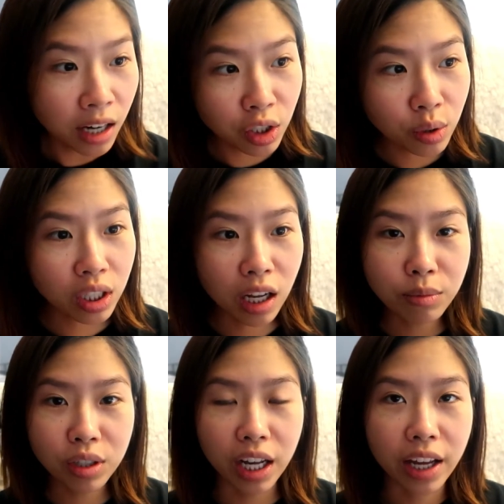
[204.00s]
I just want to
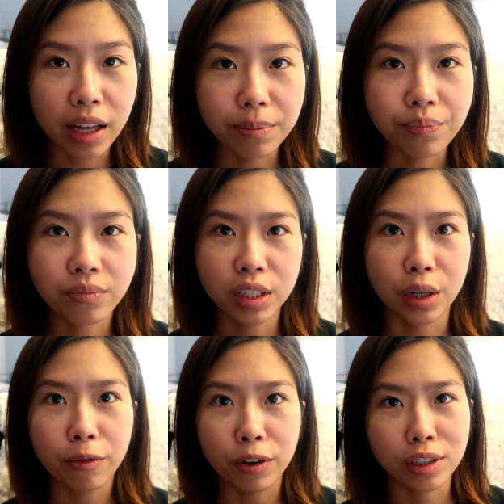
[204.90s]
come today and, you
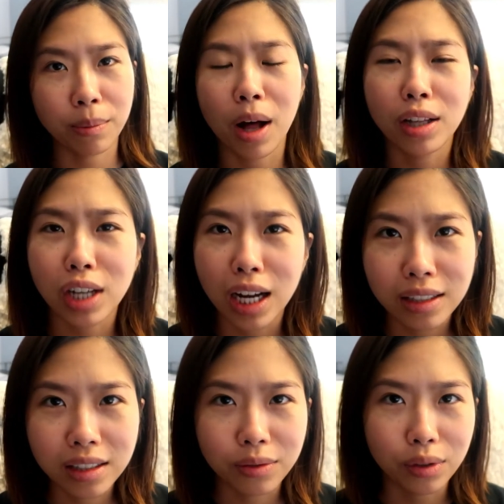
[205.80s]
know, first
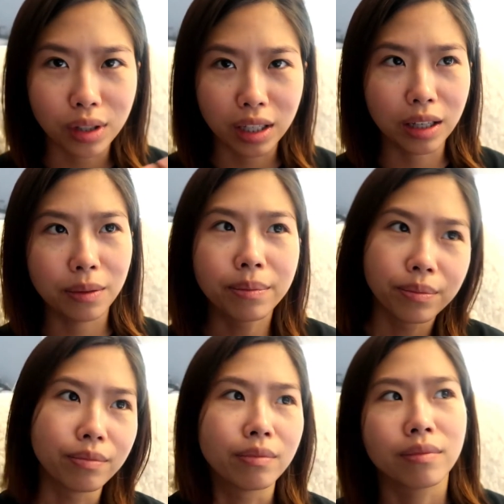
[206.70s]
apologize for the,
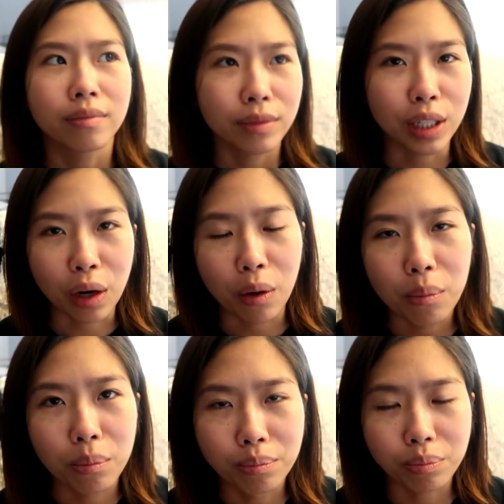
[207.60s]
you
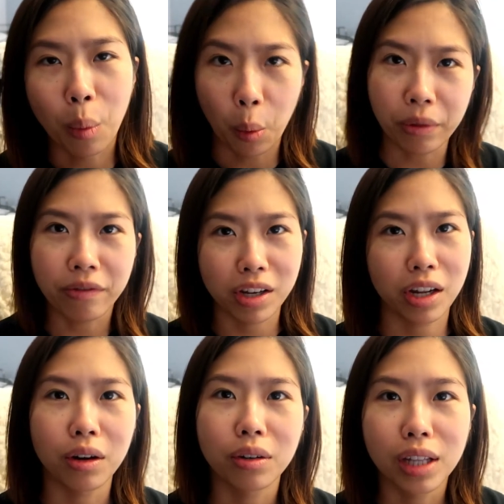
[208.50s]
know, mopey
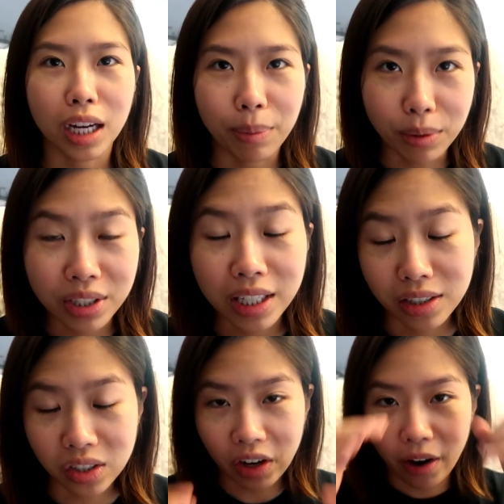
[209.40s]
video that I posted
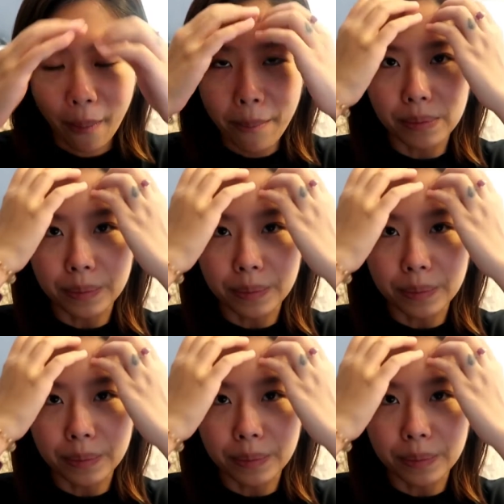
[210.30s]
yesterday